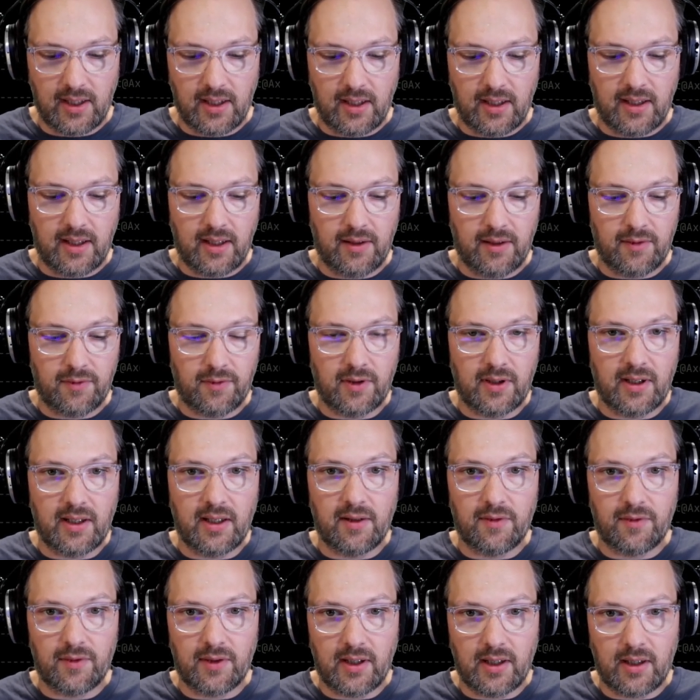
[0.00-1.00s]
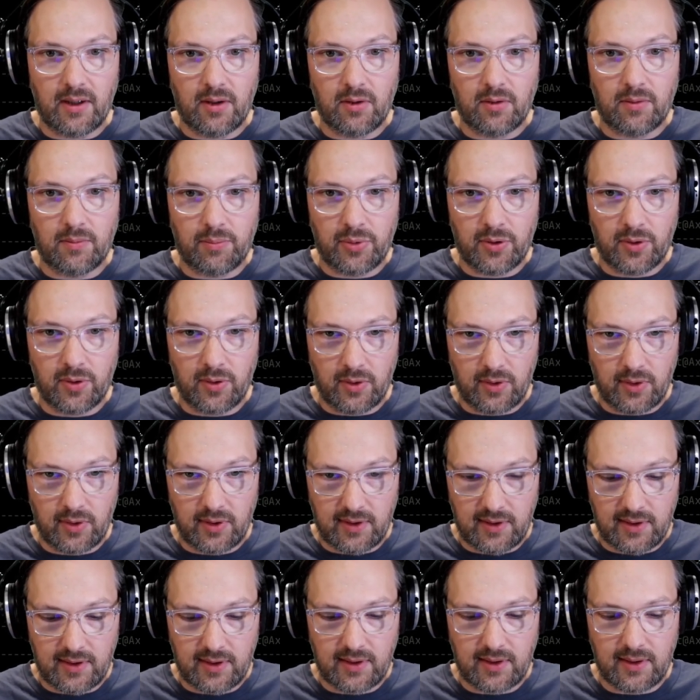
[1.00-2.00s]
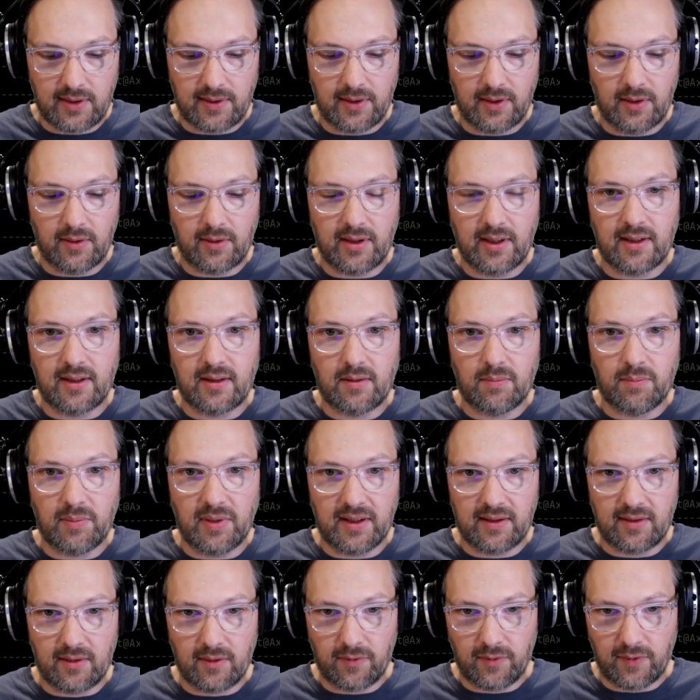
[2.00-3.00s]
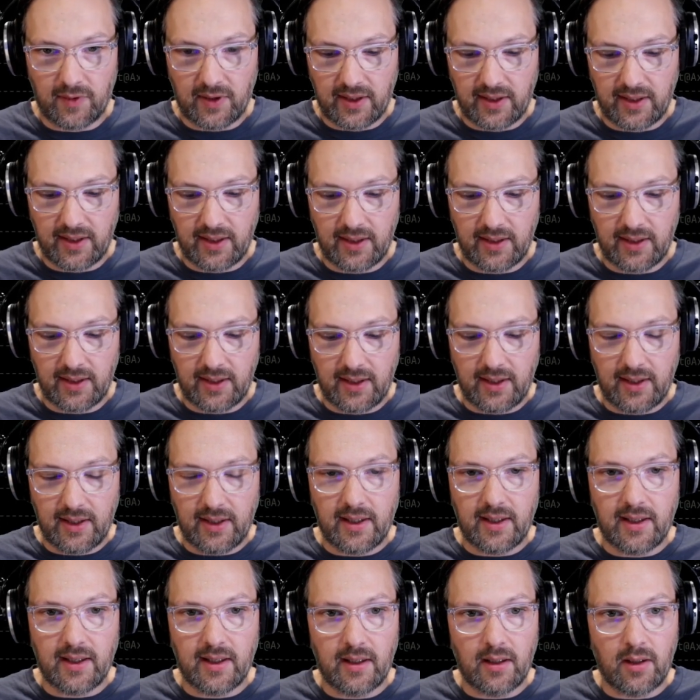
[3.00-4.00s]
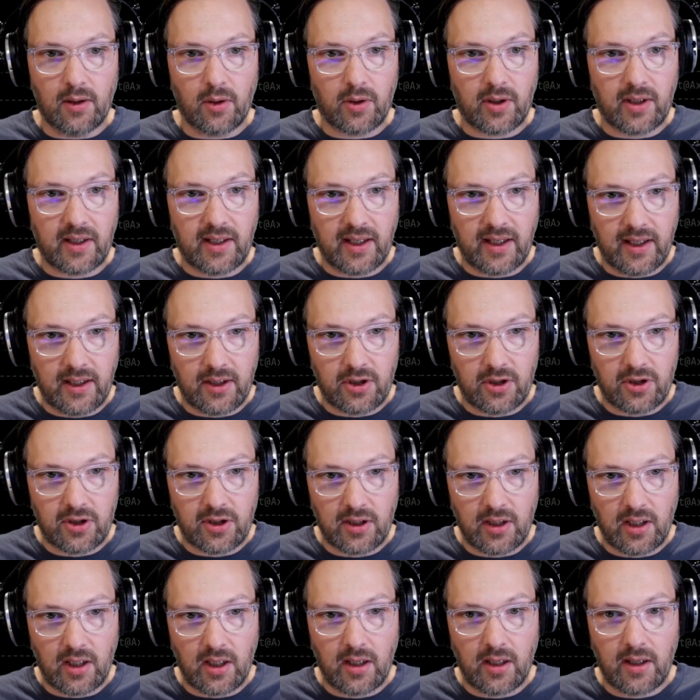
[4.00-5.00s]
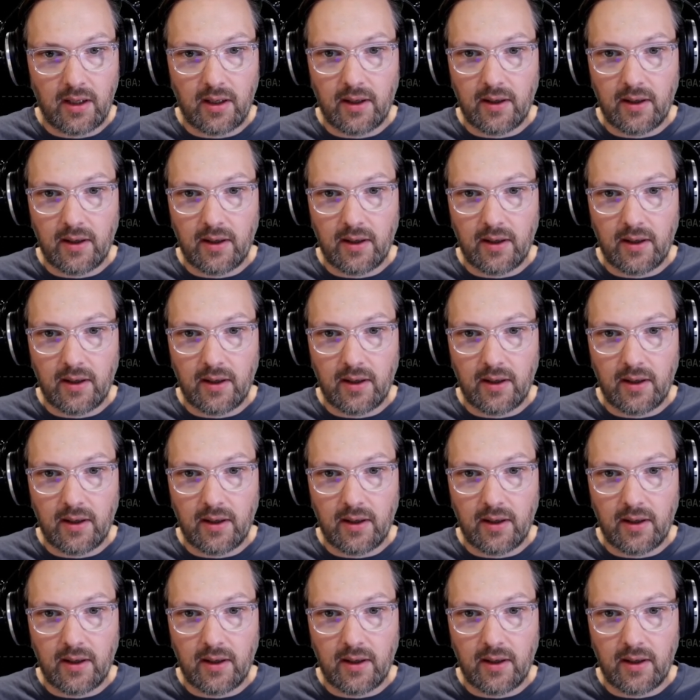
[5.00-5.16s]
hyphen hyphen output you can specify a location,